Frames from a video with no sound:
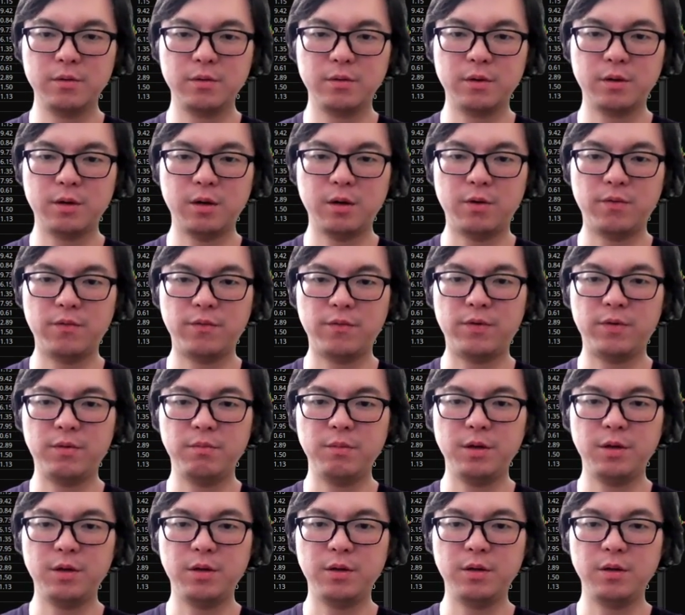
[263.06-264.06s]

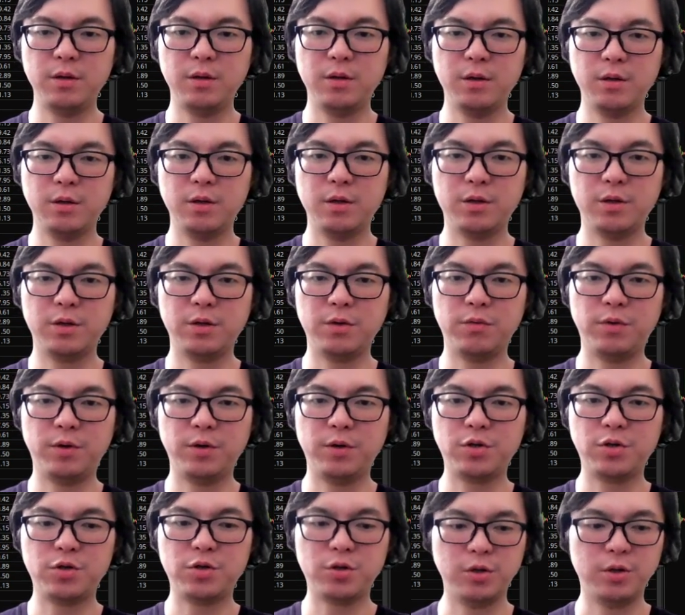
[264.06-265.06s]
confirming the
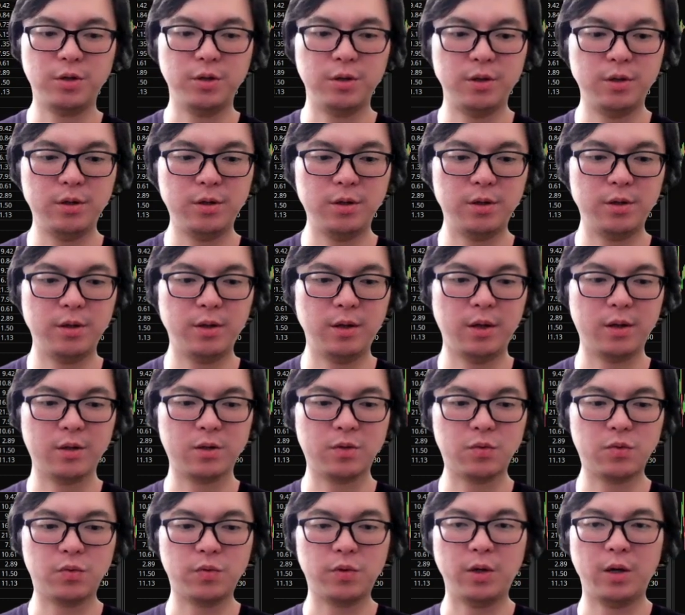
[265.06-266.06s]
direction that
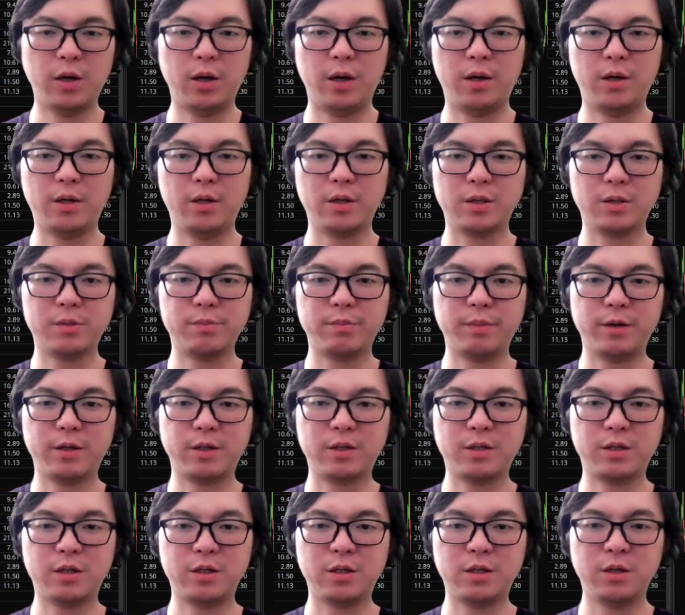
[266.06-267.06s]
we are
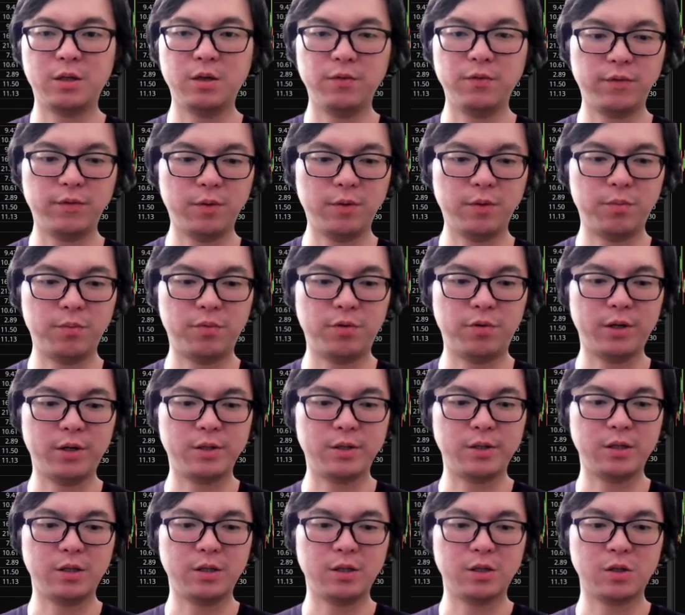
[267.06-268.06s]
expecting if the
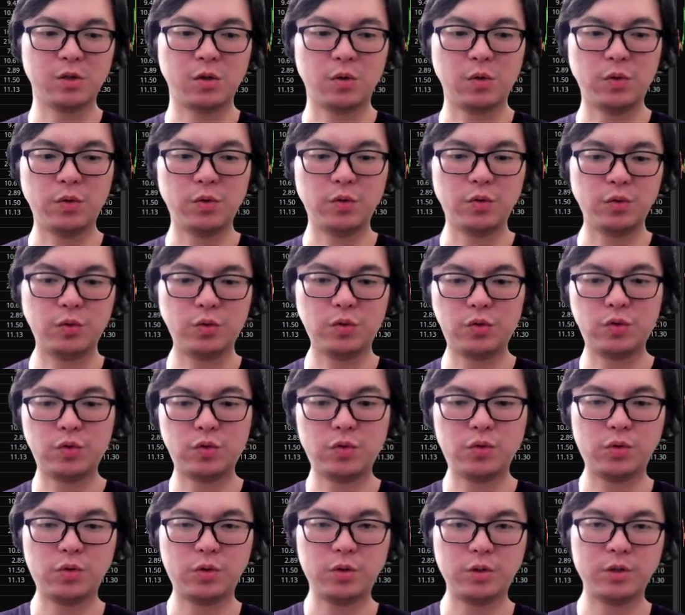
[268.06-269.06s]
pricing is going to
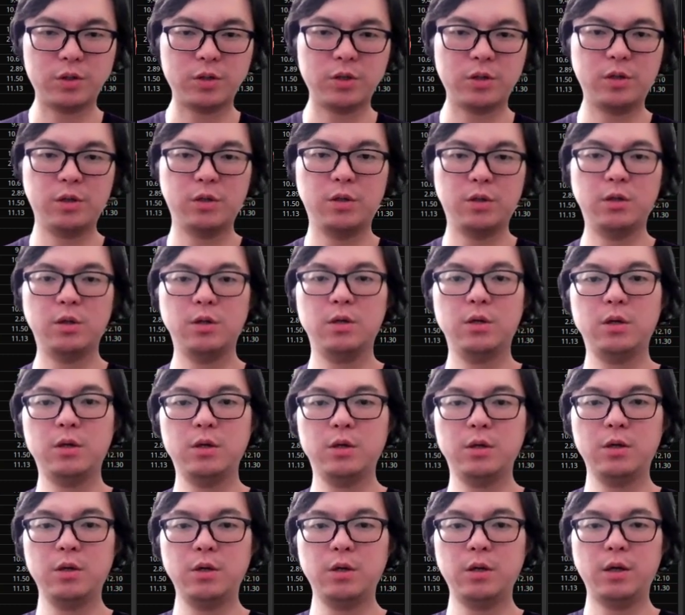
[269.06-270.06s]
short.
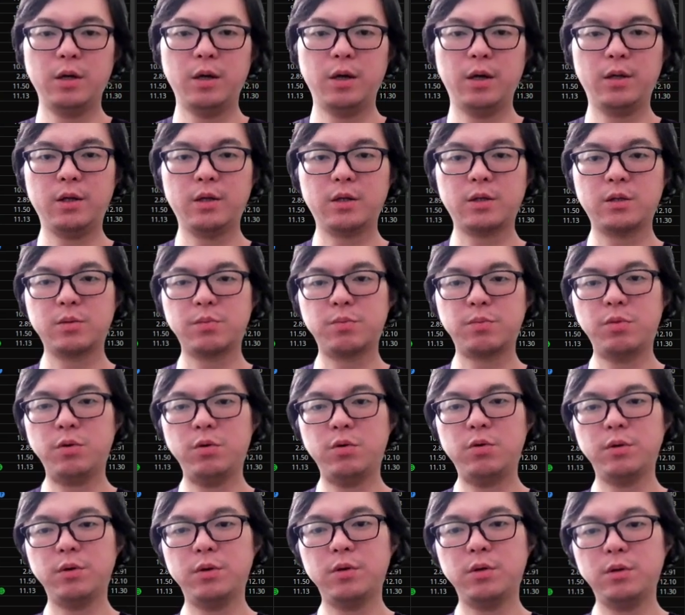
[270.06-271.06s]
At this
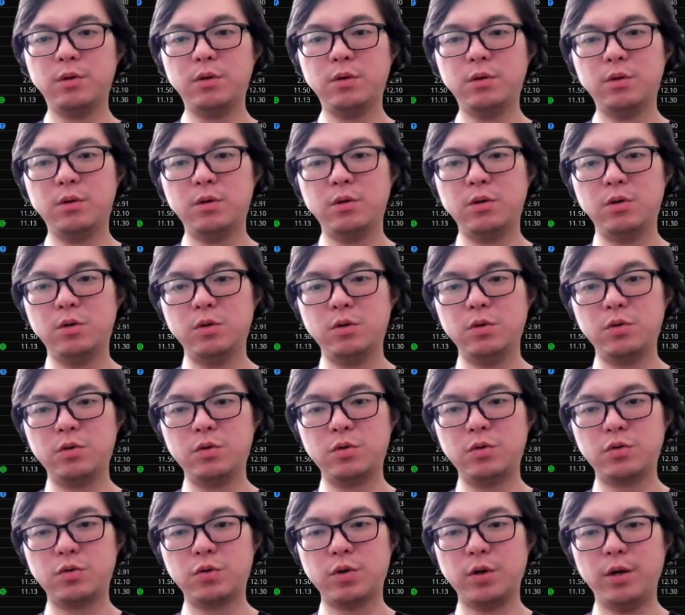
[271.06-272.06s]
point,
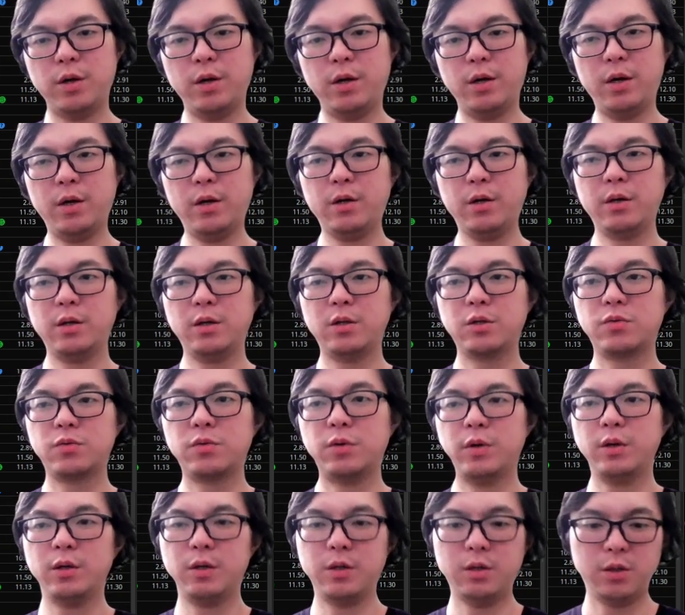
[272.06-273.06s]
trend line is
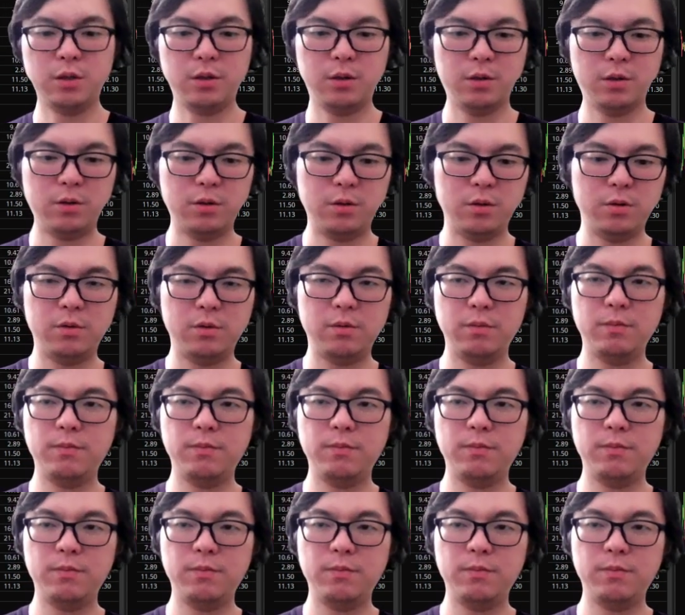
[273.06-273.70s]
right here,